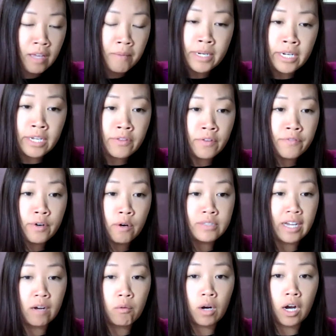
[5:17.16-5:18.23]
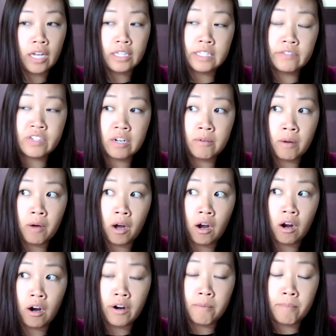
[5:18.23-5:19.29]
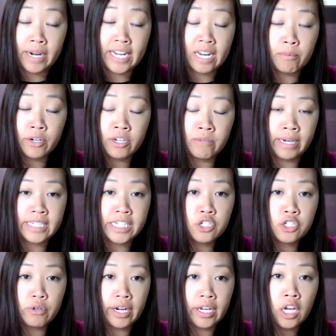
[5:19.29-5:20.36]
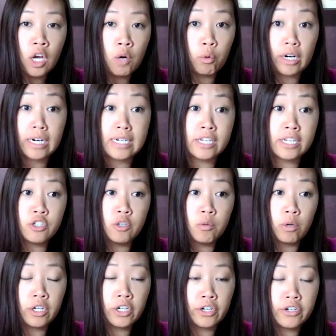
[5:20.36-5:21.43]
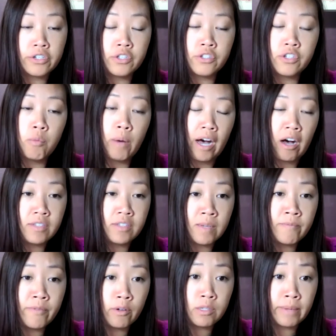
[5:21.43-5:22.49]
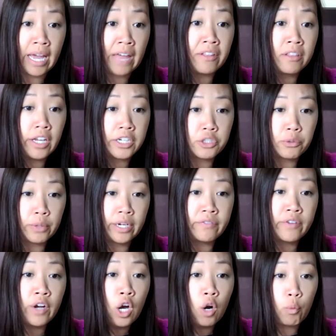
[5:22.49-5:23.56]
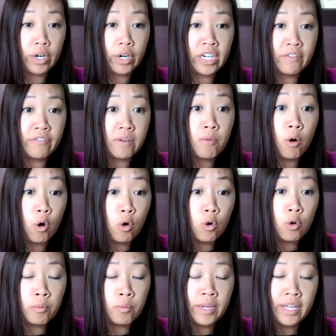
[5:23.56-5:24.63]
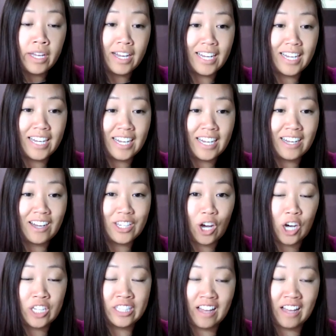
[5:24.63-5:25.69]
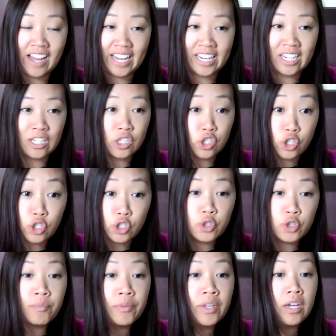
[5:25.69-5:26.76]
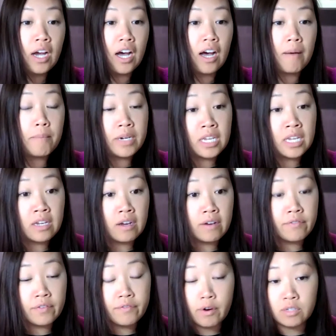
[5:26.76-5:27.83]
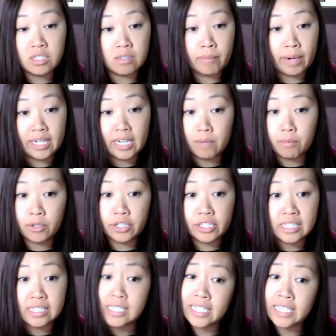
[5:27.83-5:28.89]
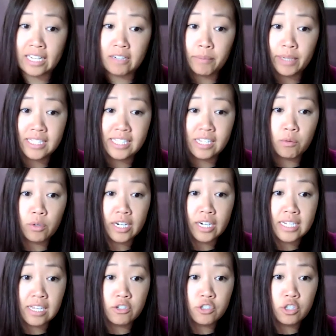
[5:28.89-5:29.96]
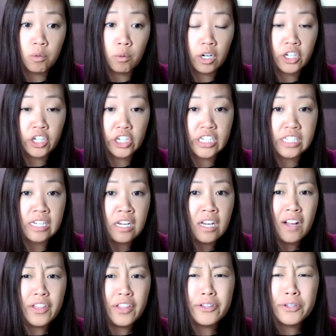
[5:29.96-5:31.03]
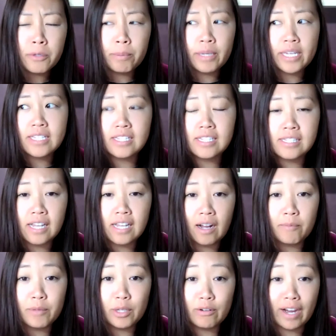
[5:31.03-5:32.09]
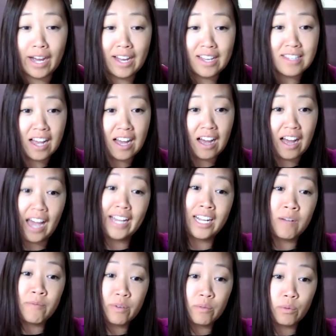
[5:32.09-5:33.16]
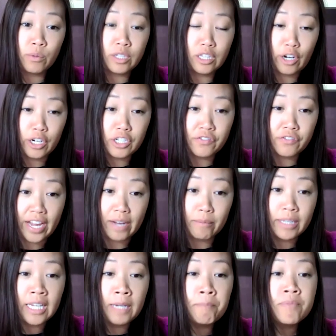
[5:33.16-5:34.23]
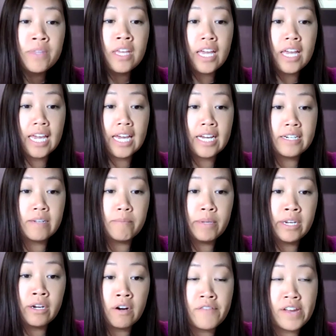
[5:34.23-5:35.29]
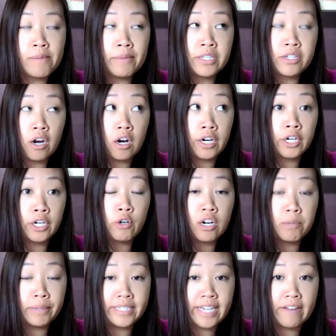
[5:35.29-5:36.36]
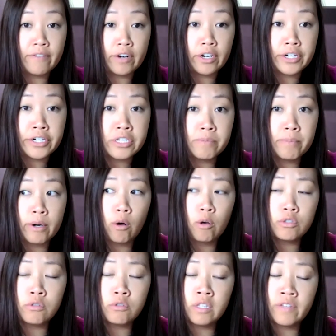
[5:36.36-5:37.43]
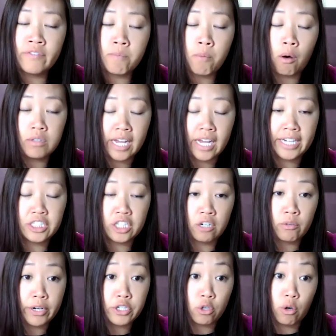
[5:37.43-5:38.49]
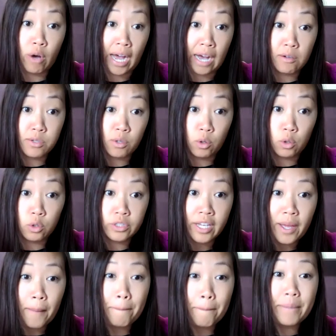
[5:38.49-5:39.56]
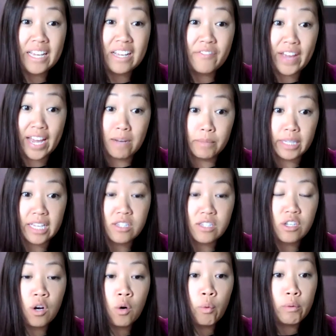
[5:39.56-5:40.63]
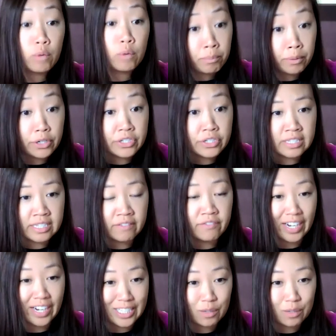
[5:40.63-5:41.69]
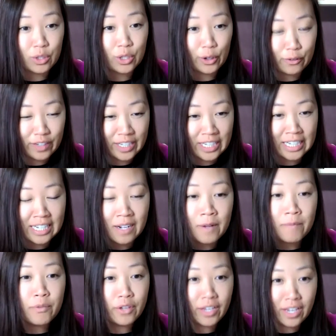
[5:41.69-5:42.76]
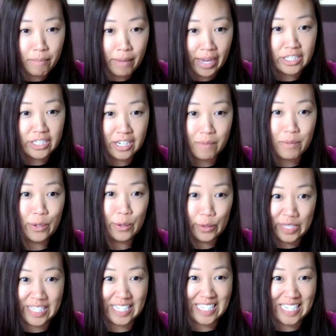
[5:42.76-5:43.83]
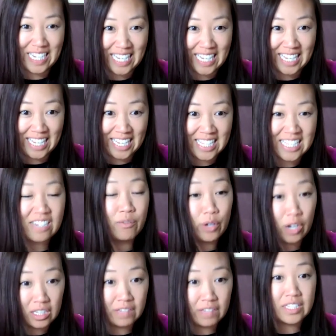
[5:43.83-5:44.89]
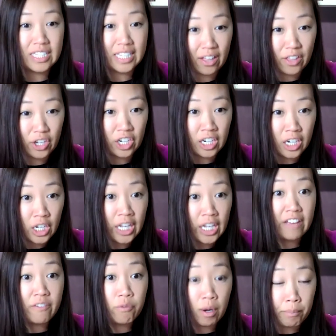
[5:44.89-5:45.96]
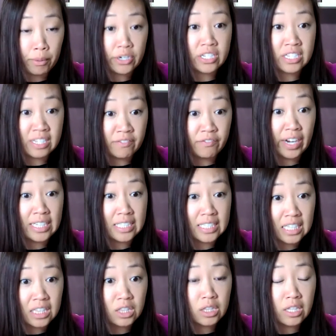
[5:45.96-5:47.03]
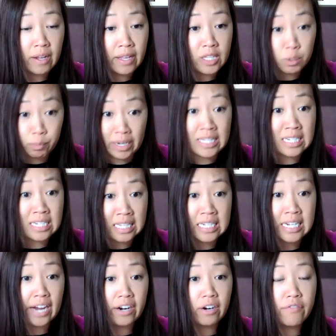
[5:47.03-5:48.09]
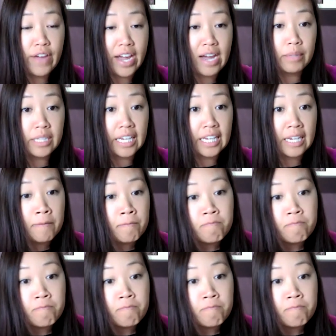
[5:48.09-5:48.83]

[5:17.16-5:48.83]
many of the folks that uh, lived in our my neighborhood my district were essential workers and so while some folks may have the luxury of working from home uh, online on zoom uh, many of the folks in my neighborhoods didn't because they were essential workers the other piece is um, you know as i come from a really large family and many of our families are incredibly diverse but also live in multi-generational household big family. So when one person's infected with COVID, you can imagine I'm the oldest 16 kids, and if we all live together, if one person's infected, it spreads to entire family.